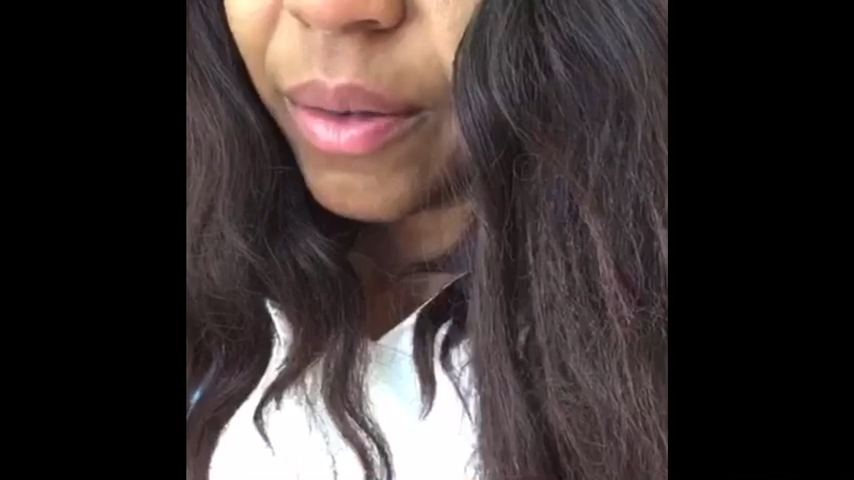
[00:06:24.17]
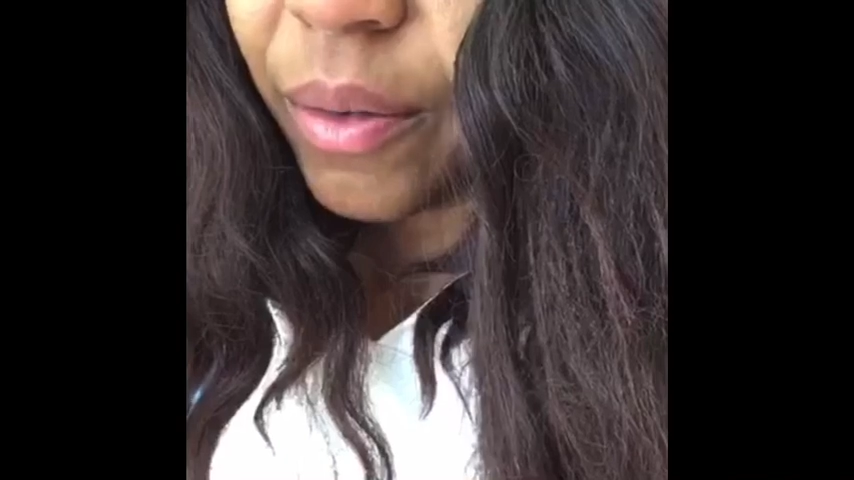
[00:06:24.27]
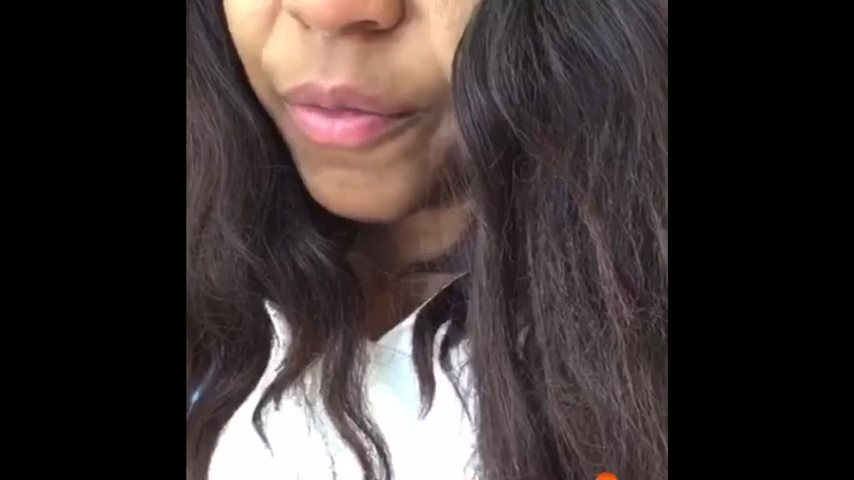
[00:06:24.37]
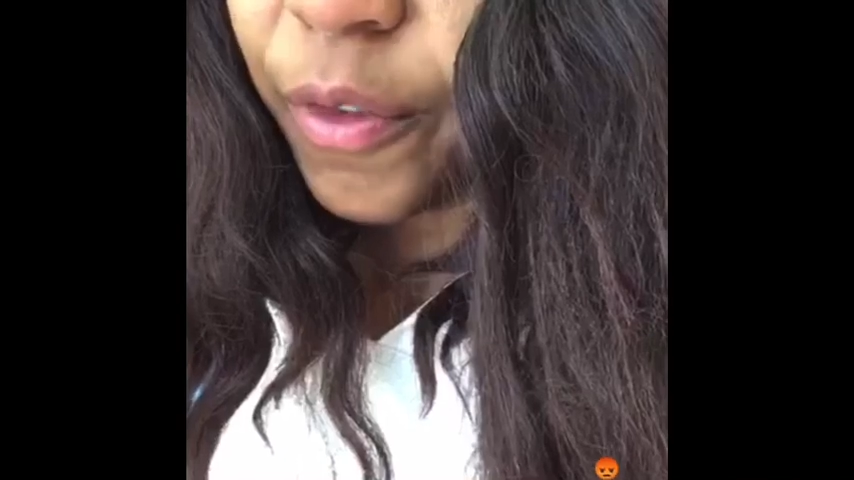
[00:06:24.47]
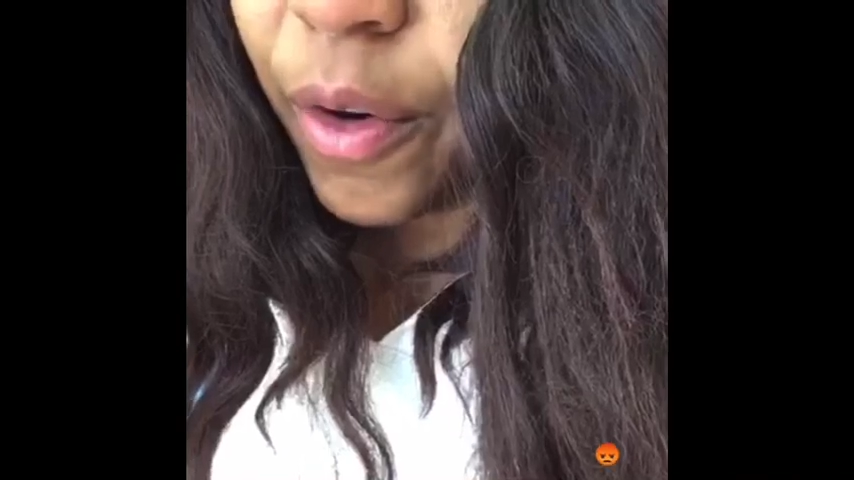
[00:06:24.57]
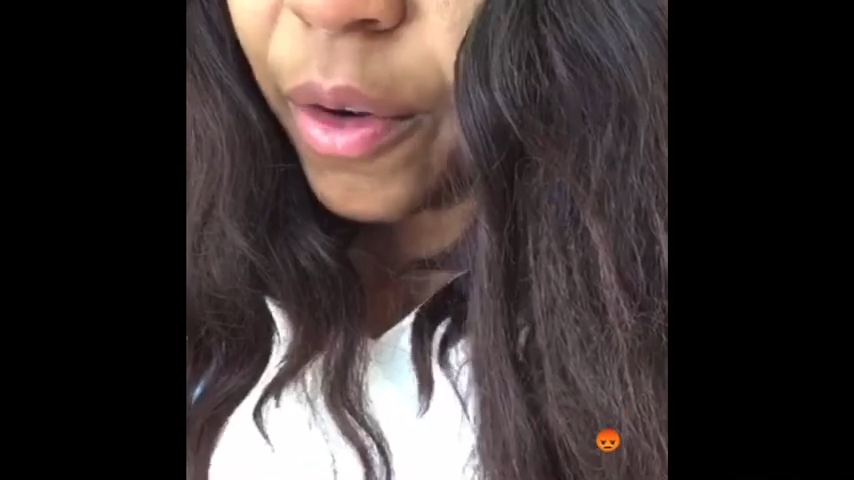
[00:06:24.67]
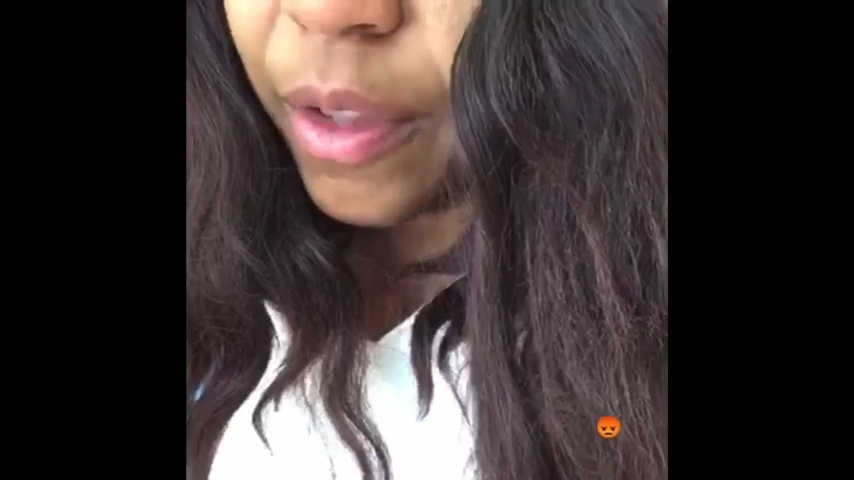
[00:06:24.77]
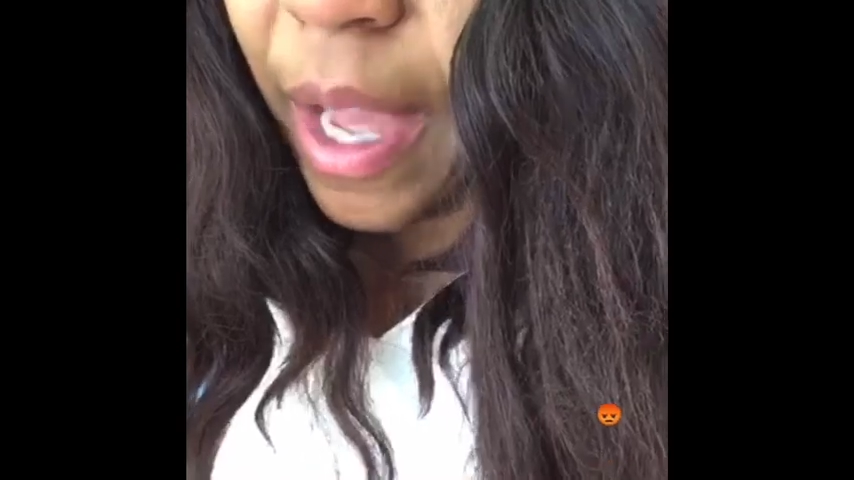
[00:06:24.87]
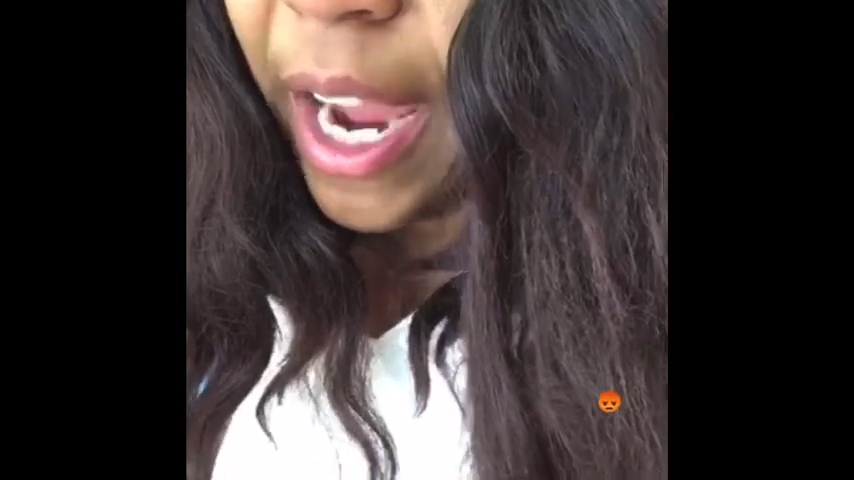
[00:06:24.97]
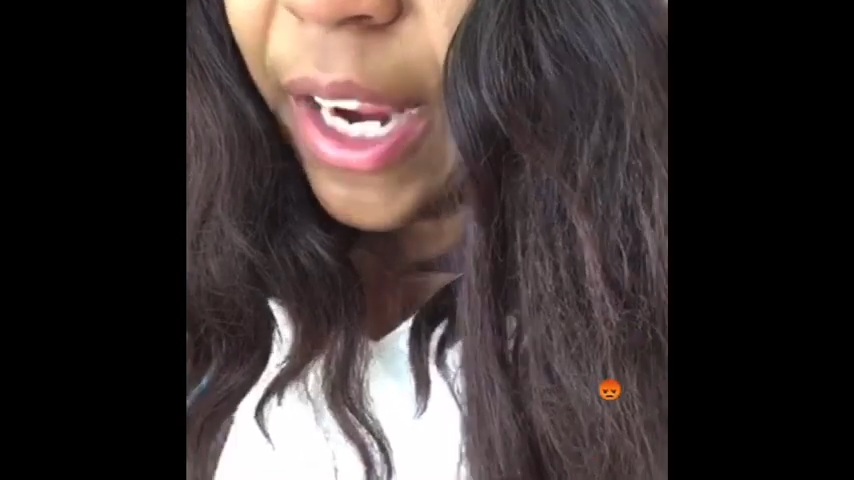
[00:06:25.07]
for
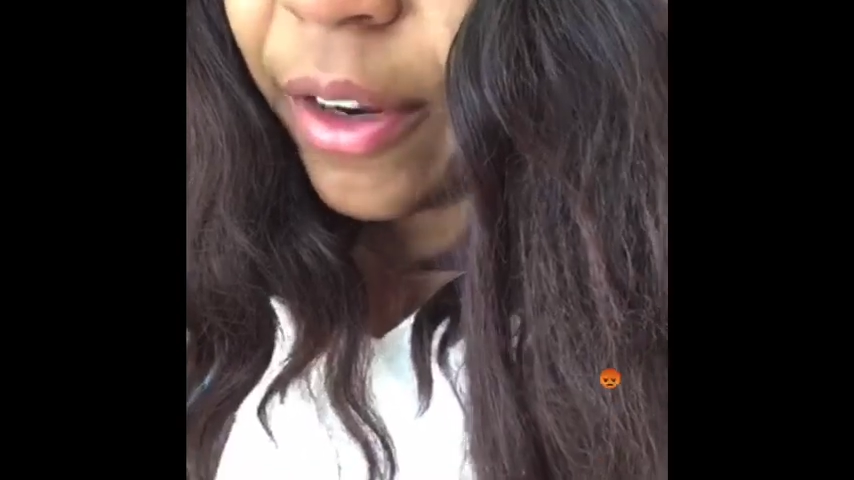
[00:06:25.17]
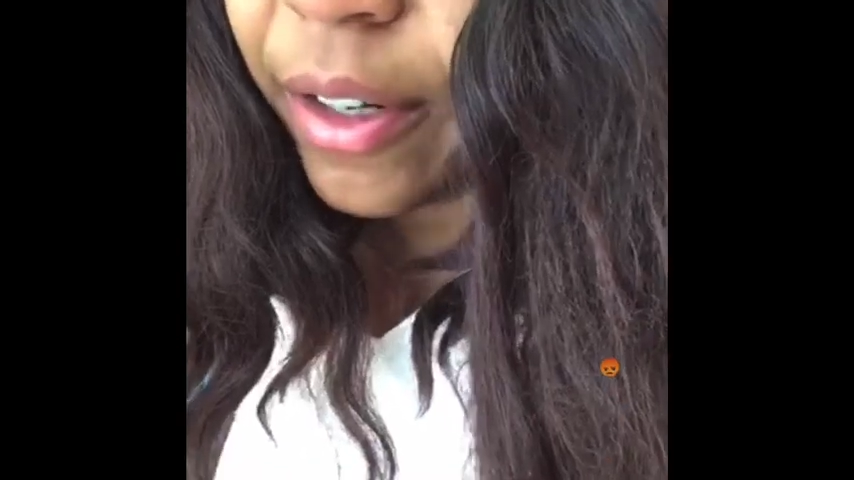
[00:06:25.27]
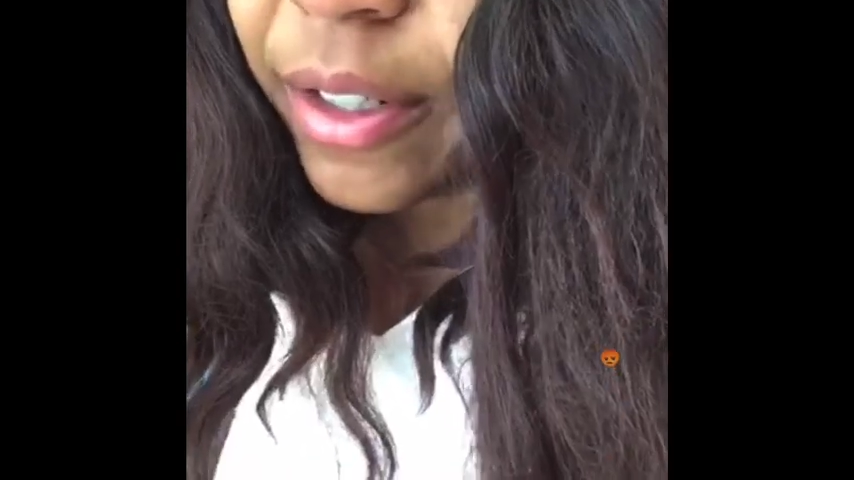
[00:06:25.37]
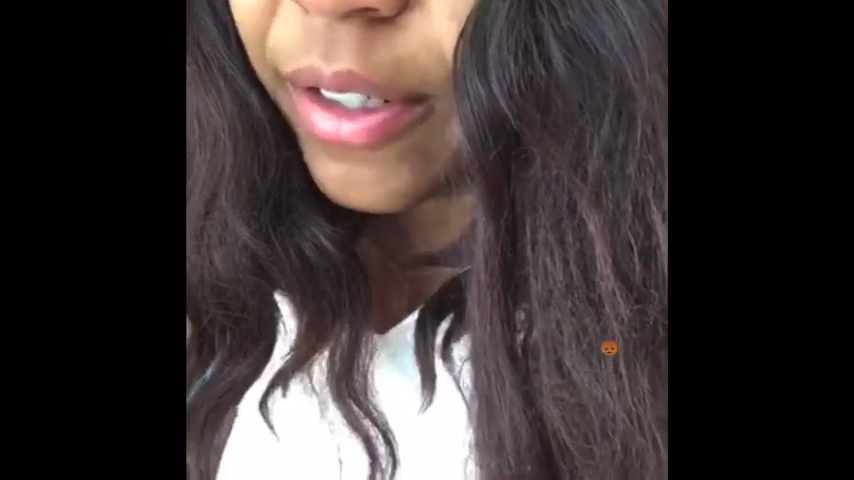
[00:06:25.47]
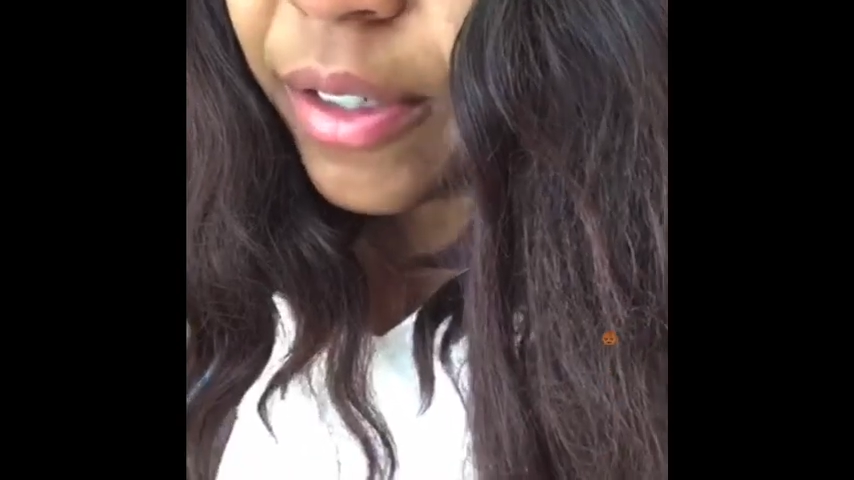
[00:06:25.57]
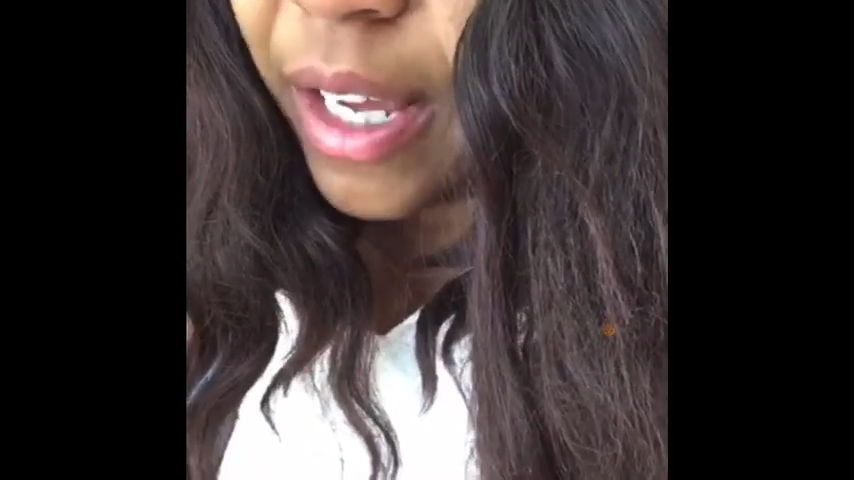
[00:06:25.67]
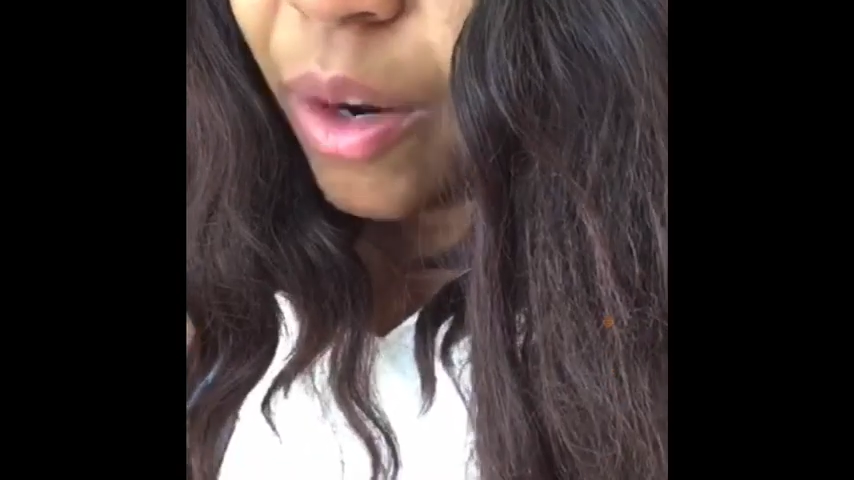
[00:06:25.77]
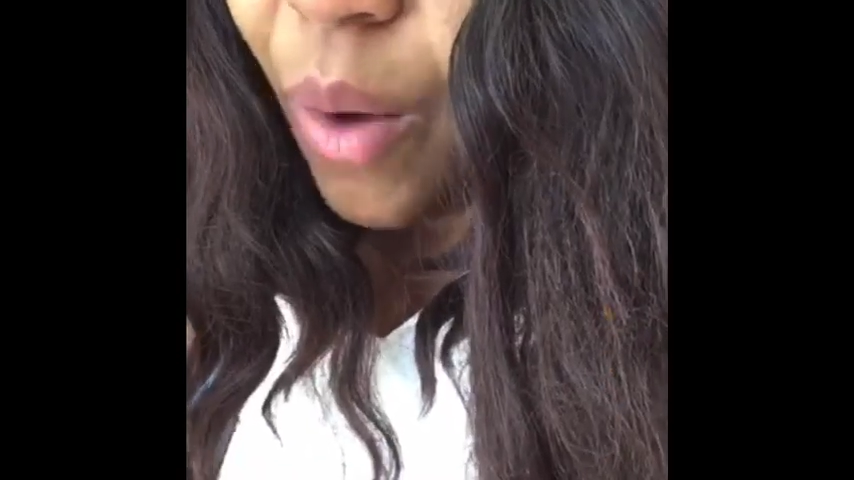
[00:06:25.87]
the haters that are